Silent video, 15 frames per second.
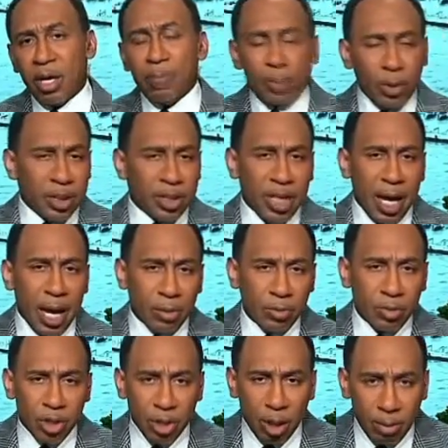He puts
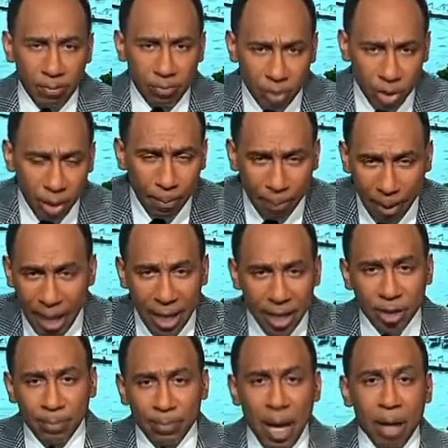out some
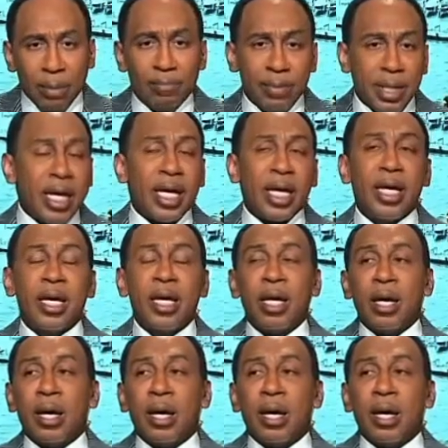page about me,